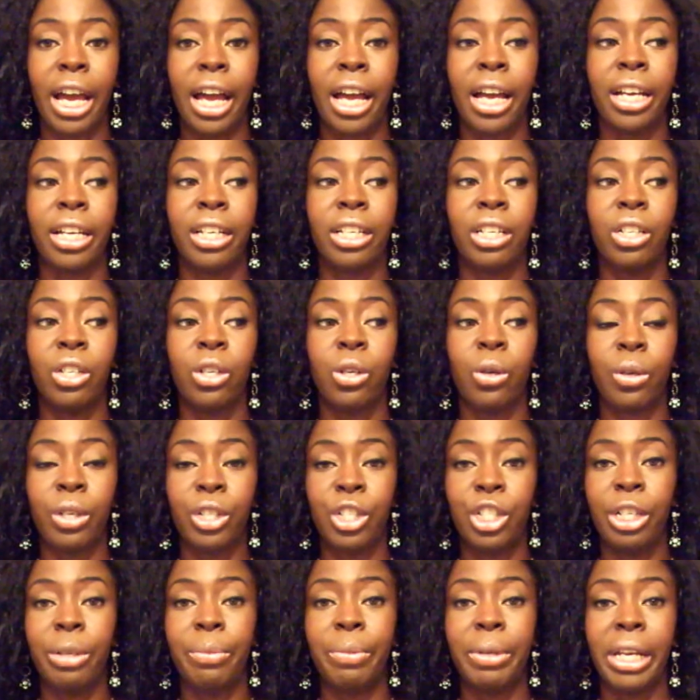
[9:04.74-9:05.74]
that your
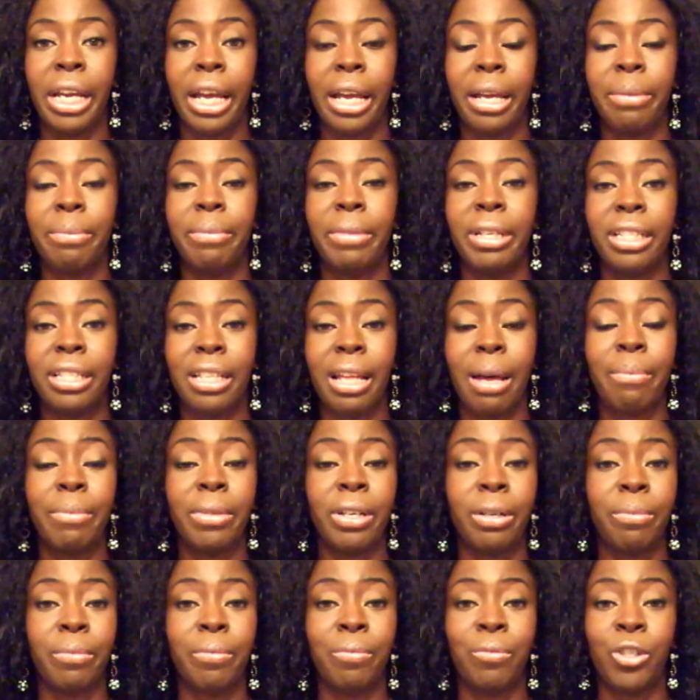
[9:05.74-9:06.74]
GPA meets that
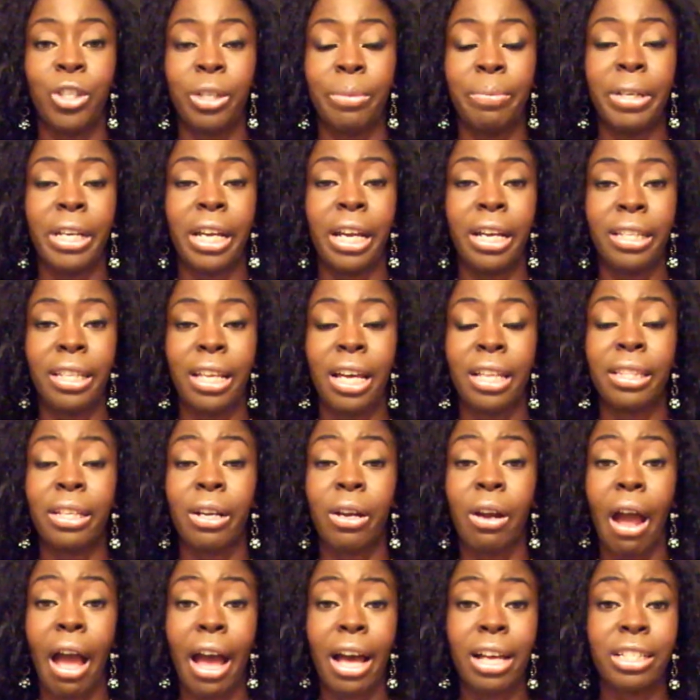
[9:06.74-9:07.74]
minimum GPA that
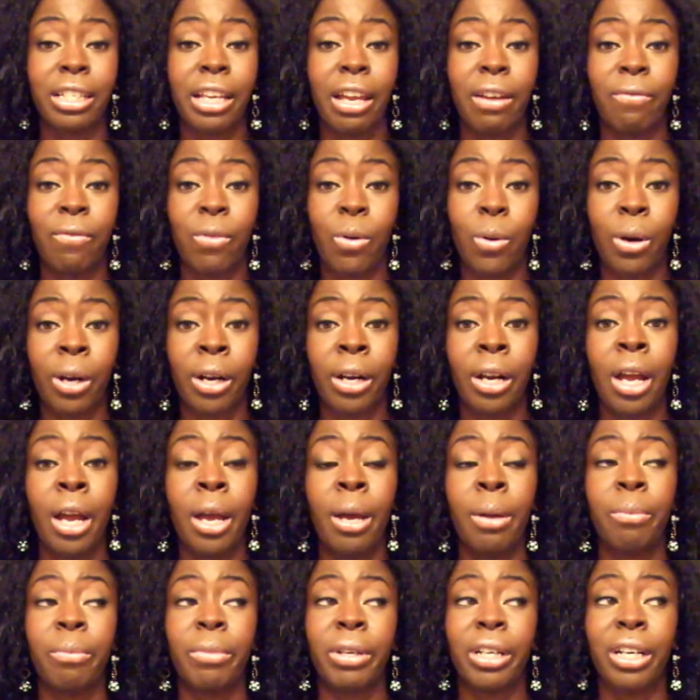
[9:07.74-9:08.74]
they're asking for,
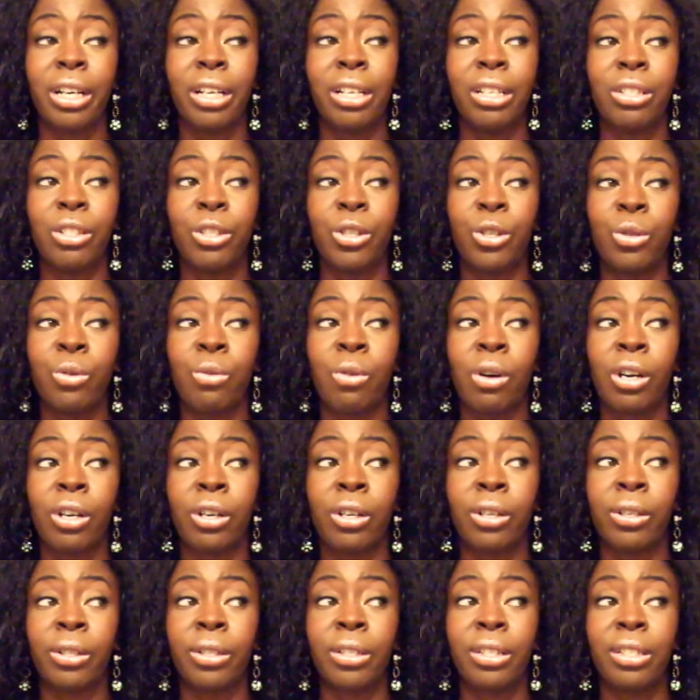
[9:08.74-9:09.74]
because you
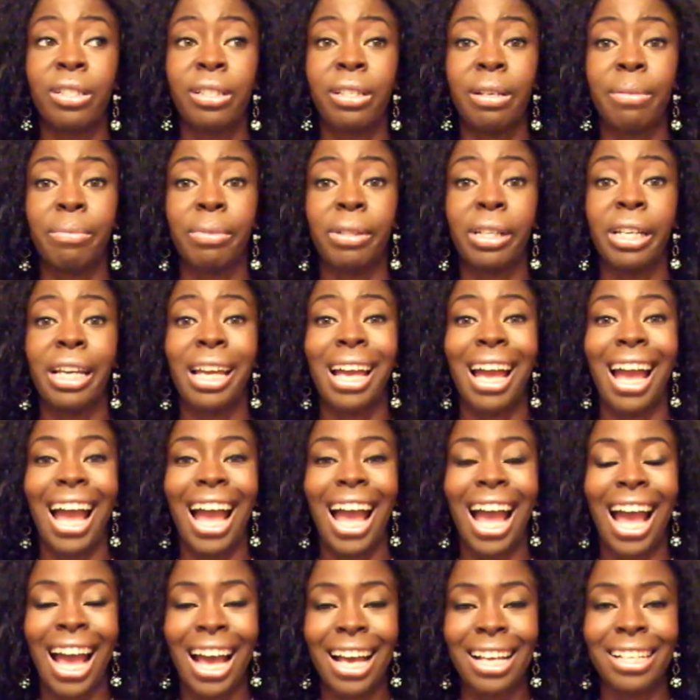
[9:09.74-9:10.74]
are simply
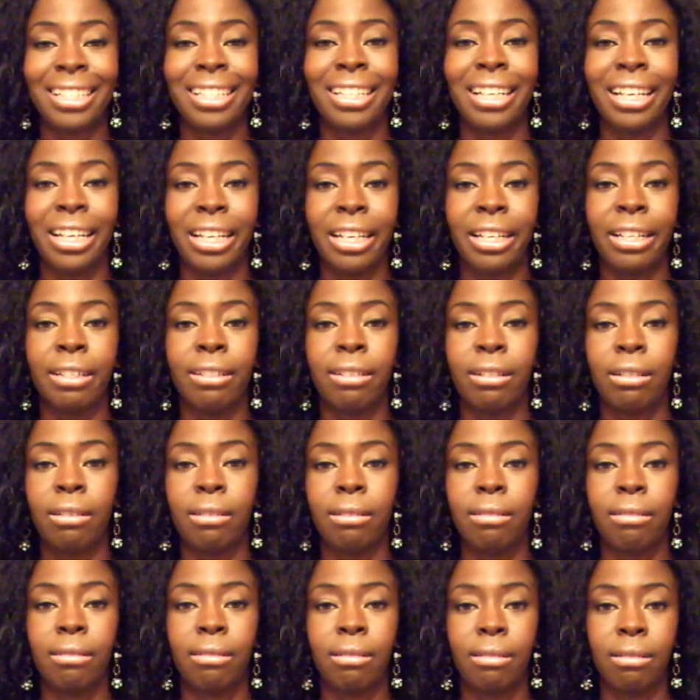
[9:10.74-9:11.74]
asking
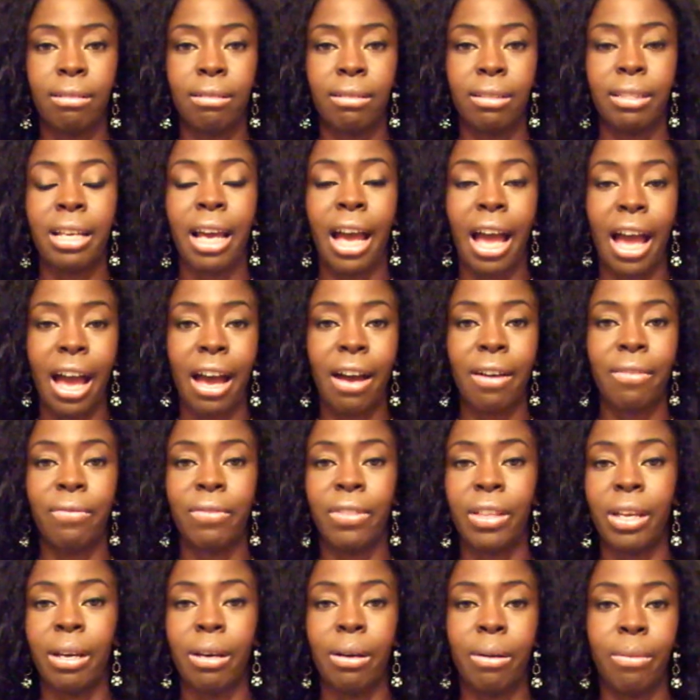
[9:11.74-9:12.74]
to have
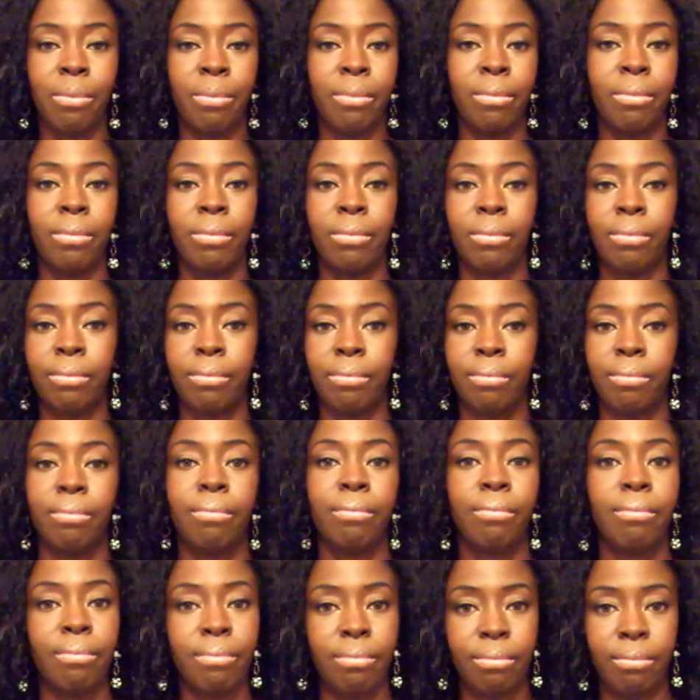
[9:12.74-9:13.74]
them
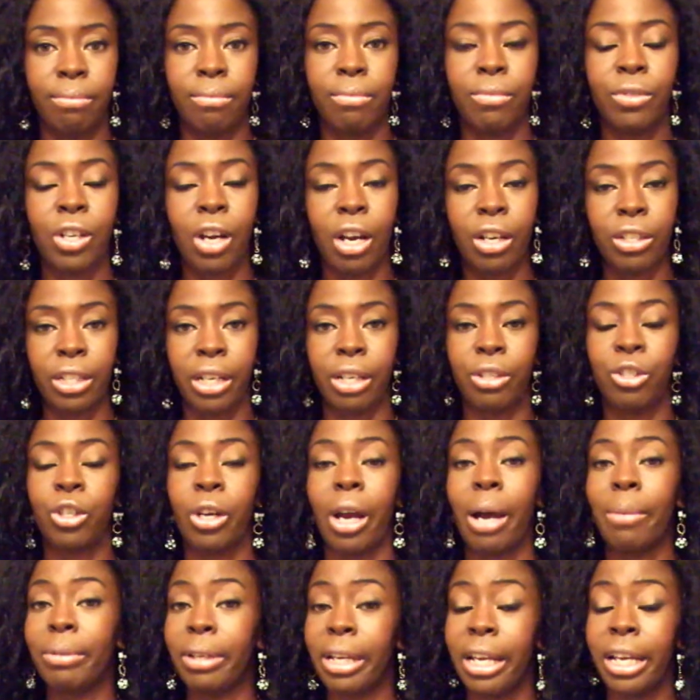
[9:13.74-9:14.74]
toss out
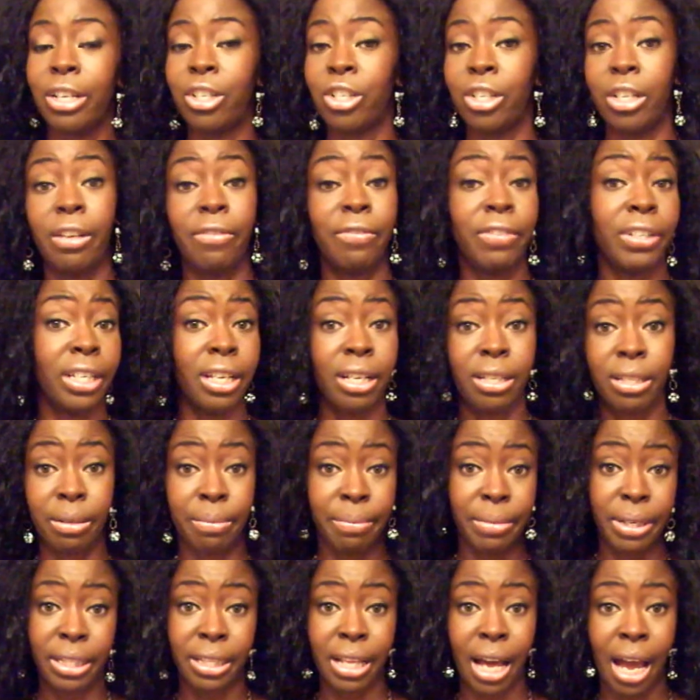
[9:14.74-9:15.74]
your application if it
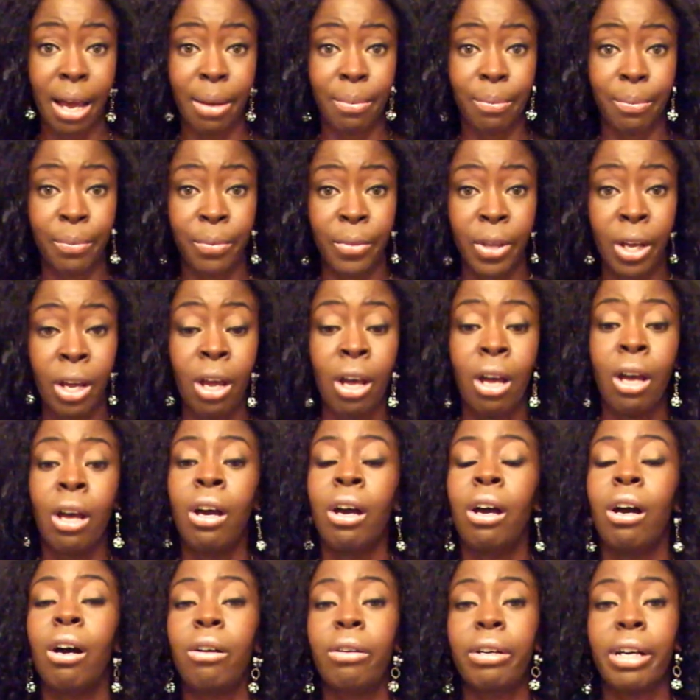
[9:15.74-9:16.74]
doesn't meet
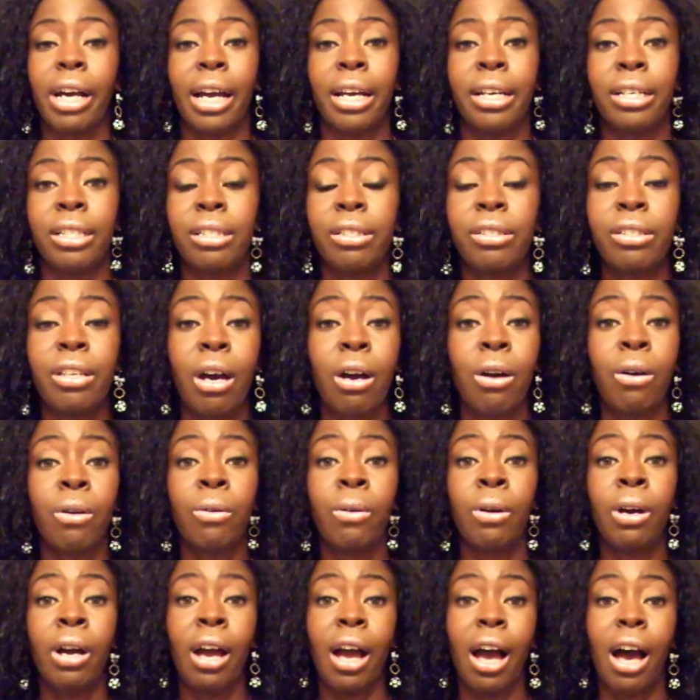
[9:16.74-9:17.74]
that. Okay,
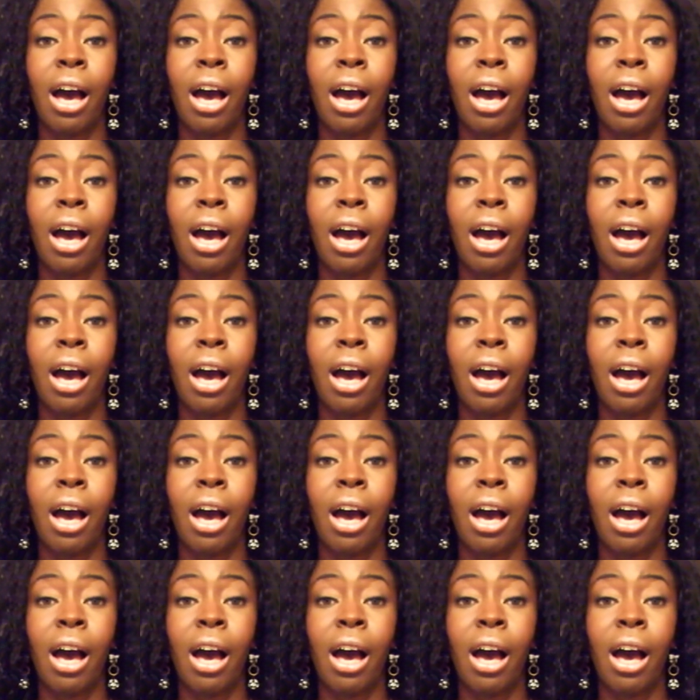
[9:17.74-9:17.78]
so